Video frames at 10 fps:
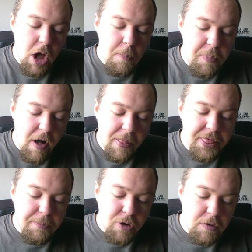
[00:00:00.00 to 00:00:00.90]
but
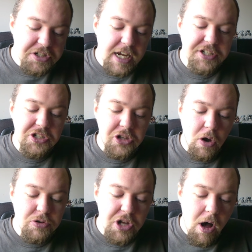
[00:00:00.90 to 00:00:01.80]
the process
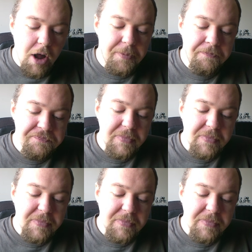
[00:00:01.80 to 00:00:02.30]
goes on,